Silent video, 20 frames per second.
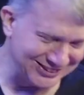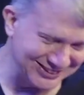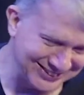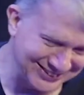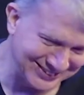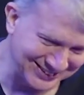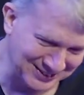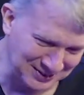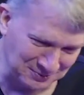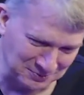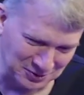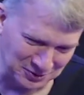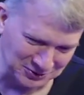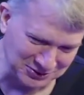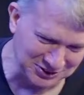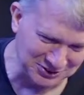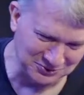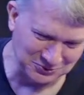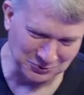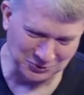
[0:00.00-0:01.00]
is the
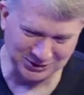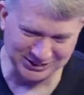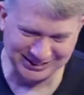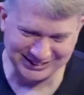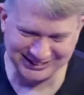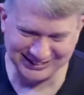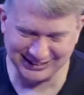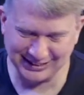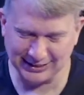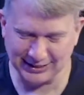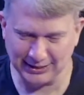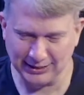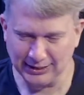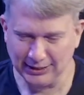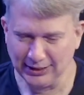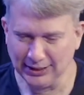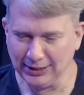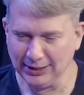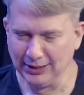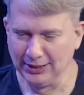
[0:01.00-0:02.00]
Composer's Voice, a
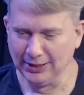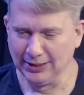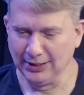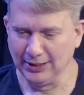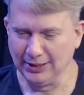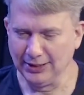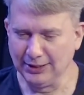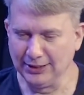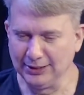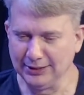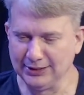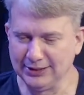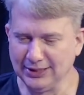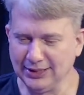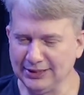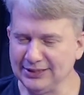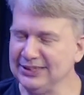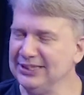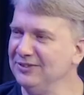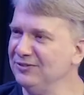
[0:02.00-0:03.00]

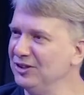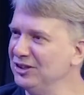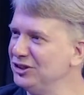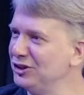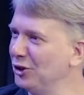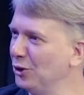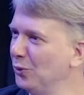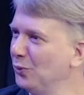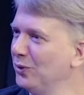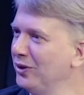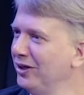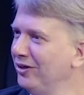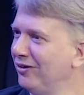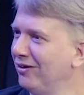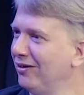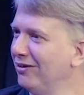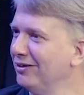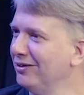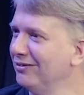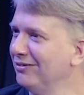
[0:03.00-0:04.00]
TV show here
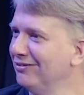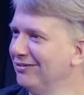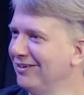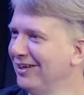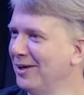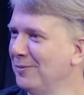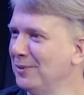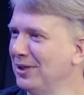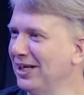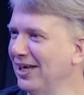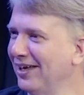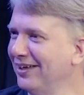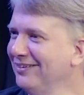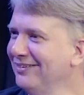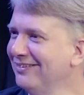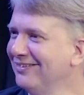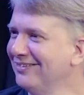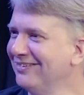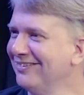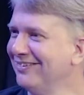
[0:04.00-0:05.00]
on MNN.
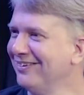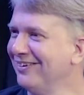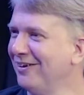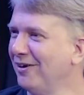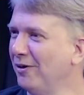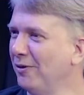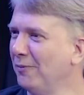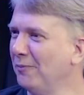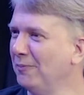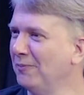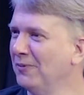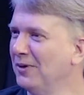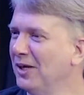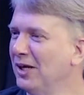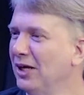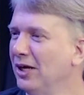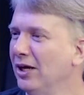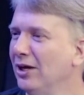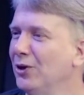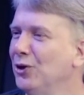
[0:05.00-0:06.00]

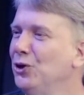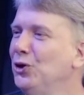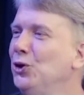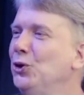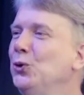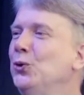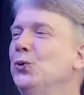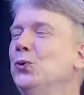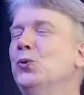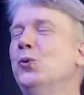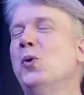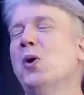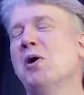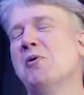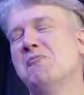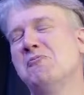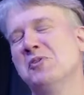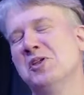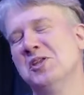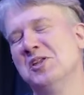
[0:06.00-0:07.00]
You
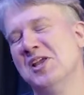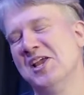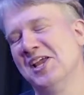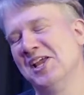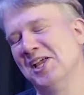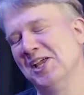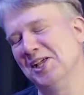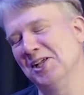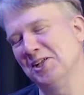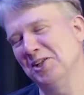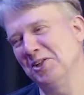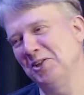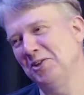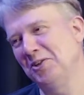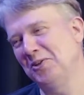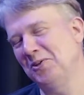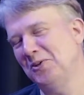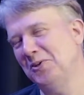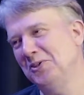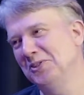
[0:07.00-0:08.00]
have been a
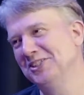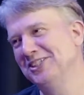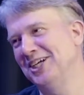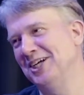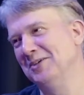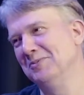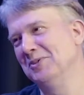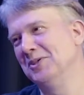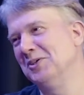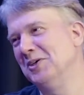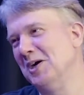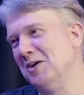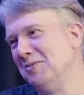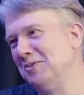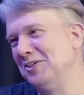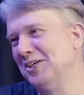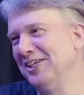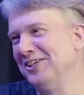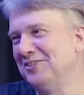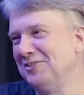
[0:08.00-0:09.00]
longtime
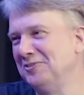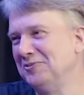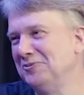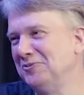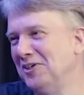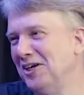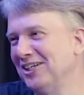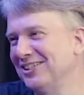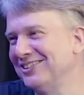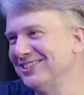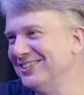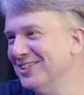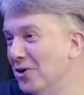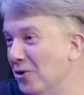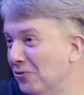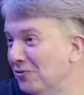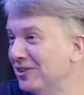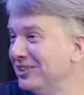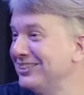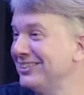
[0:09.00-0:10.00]
collaborator of Vox
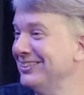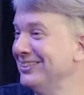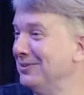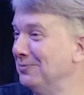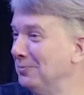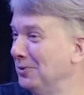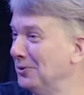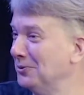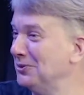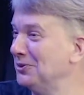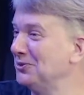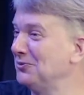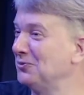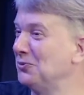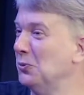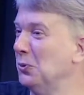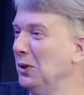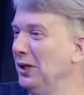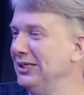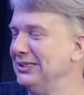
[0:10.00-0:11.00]
Novus and Composer's
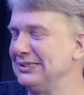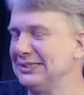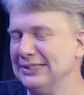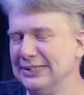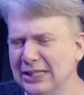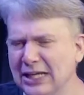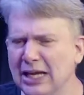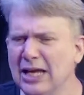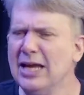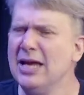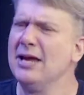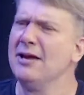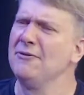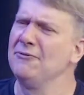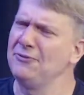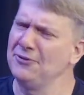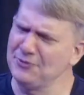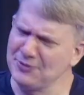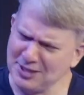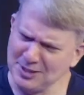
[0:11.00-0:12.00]
Voice and
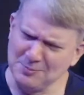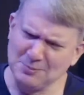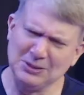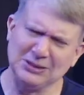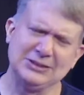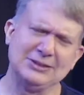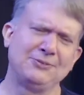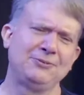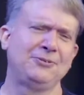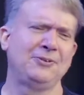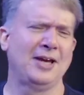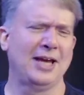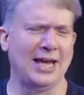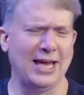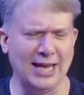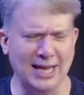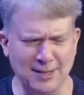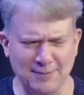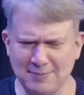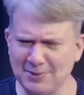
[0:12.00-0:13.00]
15 Minutes of
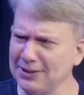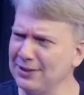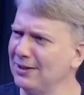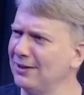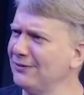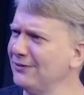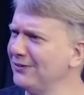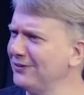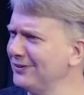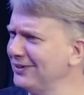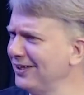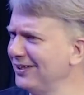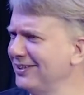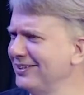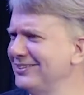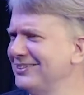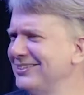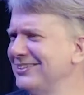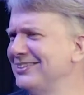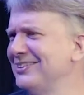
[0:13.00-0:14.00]
Fame and other
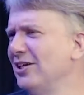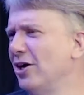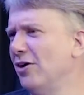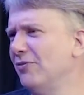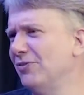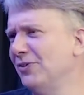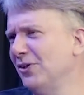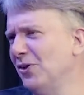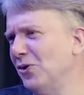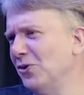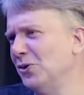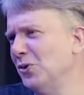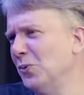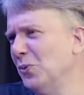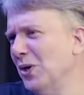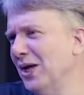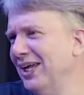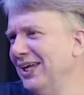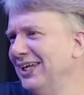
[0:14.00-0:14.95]
stuff along the way.